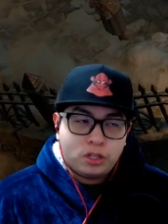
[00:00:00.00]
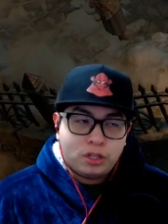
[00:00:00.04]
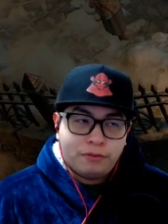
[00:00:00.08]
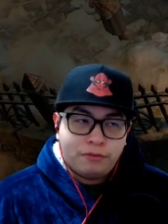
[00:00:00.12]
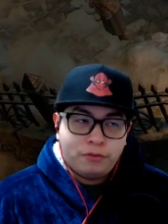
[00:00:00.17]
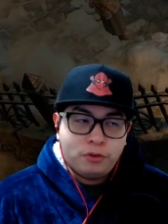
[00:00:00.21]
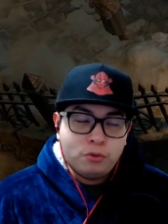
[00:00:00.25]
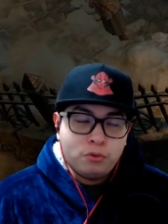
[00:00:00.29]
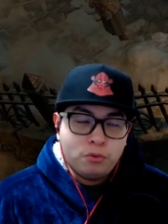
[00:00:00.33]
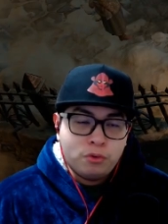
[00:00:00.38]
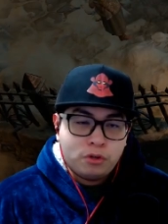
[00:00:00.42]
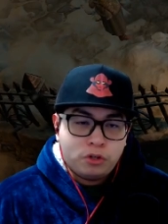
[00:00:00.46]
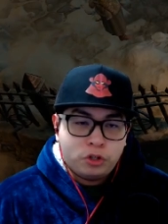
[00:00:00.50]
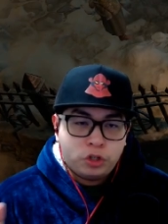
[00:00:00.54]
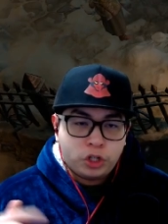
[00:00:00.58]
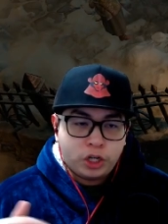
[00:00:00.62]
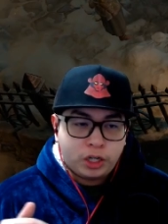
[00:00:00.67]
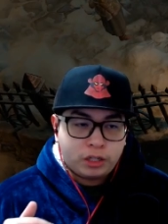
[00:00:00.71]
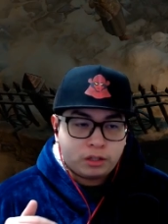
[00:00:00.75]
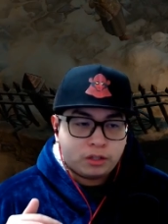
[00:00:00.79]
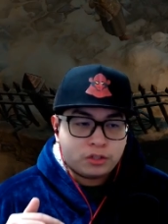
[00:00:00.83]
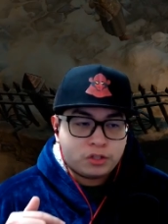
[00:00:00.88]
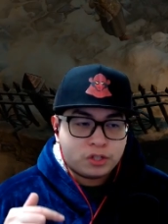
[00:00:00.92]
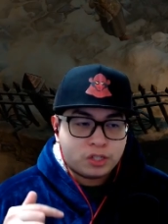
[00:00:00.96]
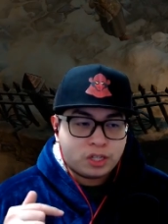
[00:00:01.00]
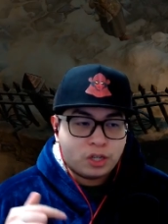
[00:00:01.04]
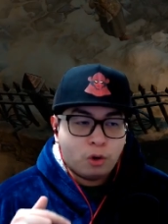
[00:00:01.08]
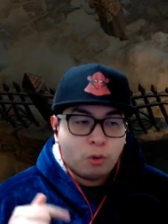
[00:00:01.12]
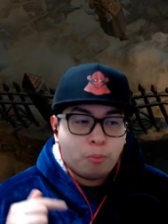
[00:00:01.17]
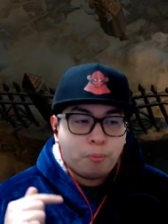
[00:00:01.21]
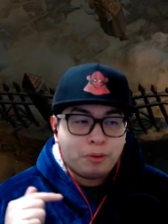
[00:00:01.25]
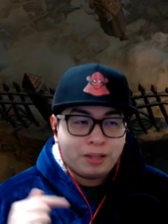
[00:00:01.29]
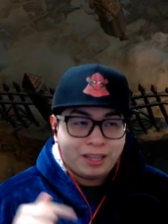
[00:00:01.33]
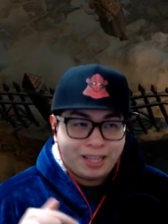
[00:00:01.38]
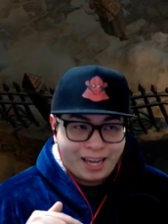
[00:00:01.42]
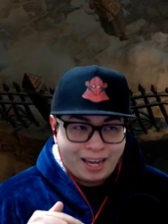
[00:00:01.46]
you check the skill
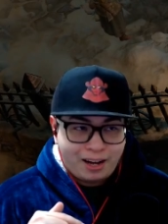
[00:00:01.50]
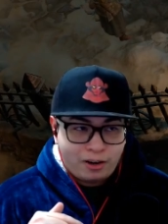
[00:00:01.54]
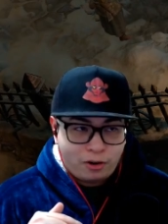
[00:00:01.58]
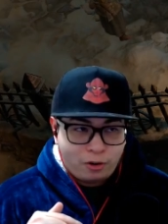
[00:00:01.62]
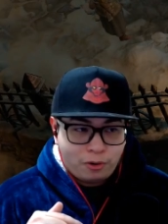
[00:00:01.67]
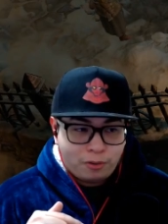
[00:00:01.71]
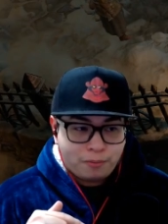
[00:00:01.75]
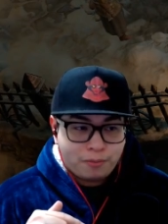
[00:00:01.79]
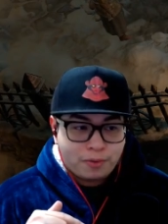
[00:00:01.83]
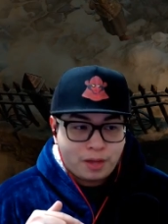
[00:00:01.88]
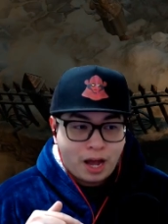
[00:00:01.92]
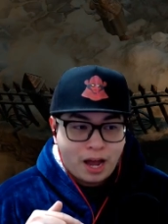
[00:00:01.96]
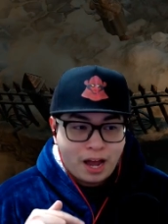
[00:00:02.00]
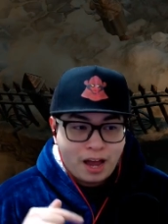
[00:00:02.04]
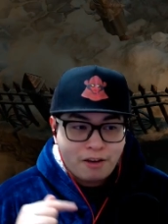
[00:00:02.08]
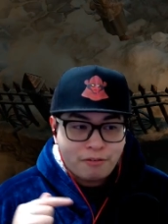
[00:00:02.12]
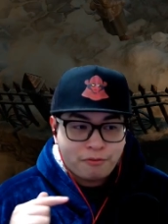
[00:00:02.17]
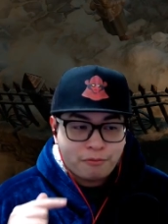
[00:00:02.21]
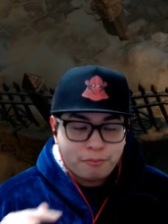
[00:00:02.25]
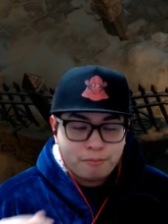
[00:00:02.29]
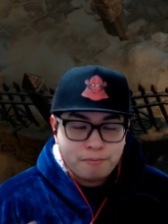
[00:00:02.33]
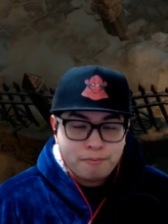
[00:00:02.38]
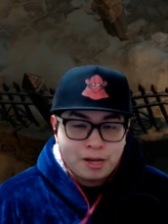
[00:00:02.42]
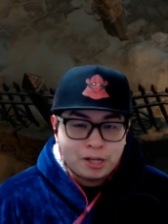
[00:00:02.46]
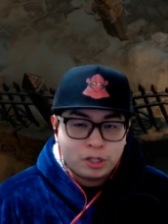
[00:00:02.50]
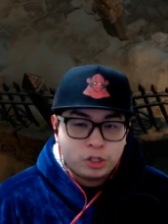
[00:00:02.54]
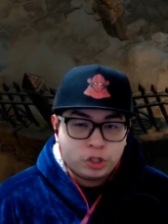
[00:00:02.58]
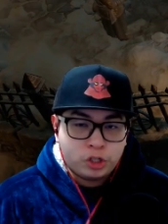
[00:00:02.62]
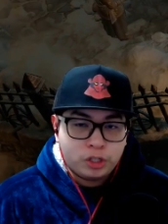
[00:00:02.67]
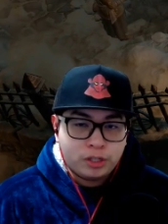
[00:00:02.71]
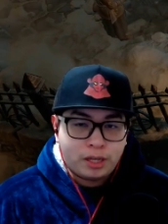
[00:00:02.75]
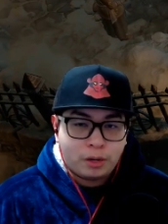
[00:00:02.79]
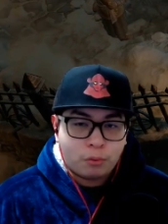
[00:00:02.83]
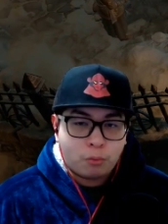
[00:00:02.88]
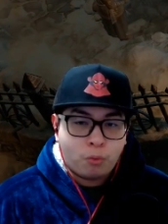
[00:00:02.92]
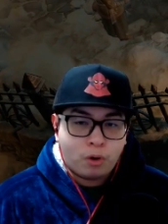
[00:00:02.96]
planner, I have
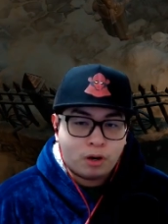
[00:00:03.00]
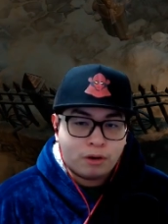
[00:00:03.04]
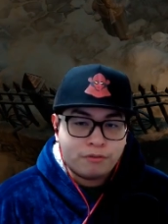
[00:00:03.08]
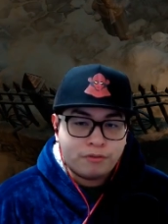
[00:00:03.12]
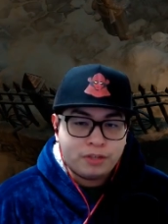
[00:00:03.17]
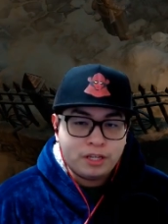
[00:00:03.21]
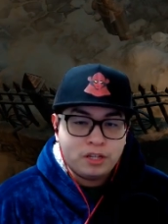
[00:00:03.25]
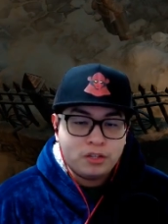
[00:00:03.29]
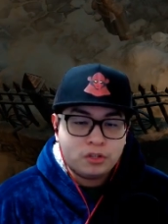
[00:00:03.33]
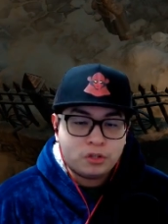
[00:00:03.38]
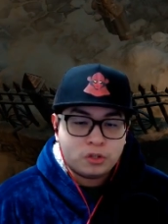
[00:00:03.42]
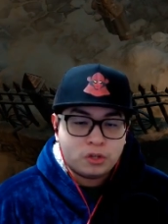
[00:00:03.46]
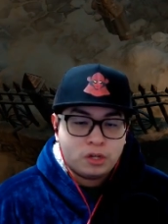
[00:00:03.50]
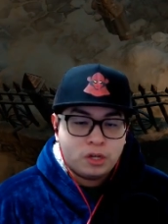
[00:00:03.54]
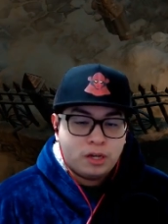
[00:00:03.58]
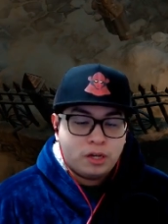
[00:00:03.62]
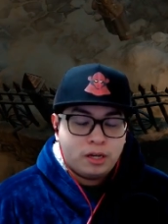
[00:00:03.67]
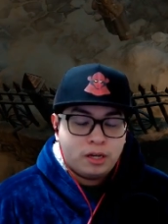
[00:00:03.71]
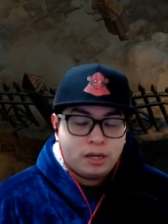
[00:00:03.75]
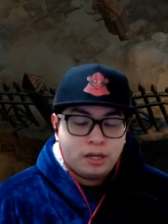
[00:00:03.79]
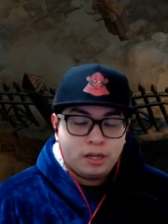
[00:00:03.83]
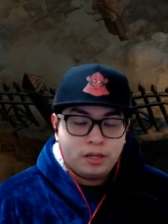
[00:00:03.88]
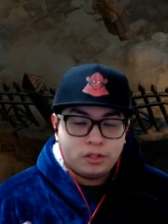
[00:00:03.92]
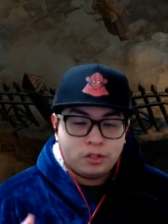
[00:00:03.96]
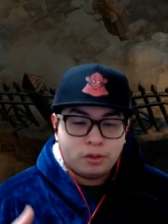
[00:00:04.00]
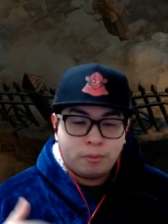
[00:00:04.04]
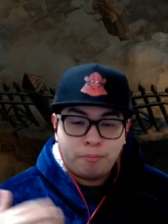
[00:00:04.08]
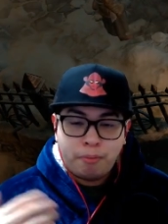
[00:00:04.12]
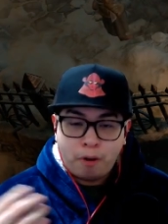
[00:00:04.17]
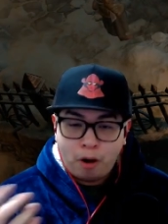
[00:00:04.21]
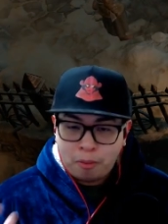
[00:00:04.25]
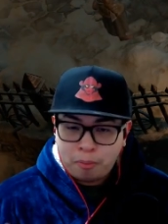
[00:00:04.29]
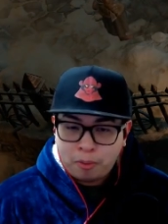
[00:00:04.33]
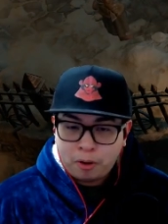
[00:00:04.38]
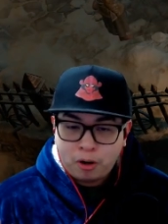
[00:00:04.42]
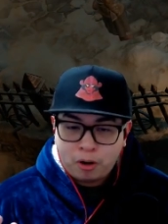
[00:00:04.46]
mentioned that one of these is a
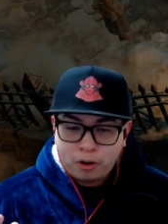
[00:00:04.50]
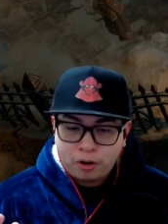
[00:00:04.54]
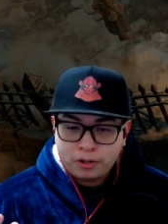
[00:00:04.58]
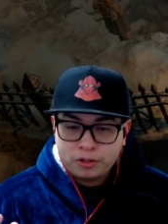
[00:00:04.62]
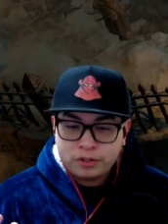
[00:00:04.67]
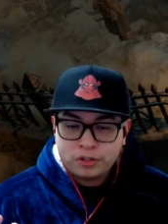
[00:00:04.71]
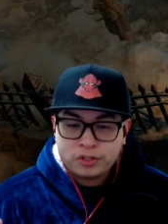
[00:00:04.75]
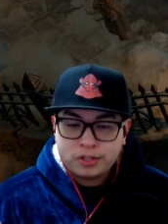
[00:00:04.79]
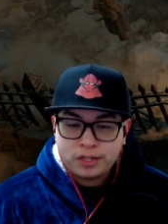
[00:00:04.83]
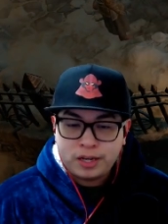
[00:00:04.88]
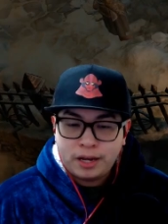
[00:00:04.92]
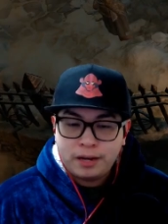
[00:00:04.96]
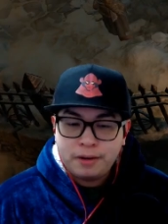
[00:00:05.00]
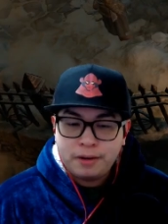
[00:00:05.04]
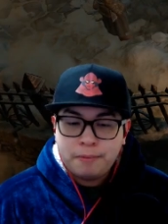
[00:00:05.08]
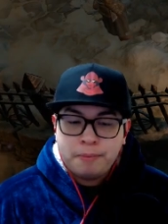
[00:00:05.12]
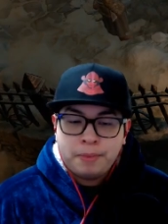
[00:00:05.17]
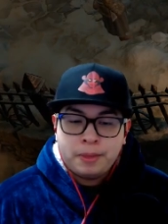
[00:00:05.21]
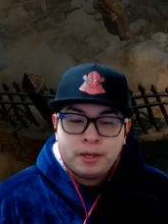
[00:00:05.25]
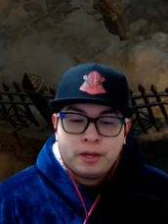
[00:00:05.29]
Barber Heart instead.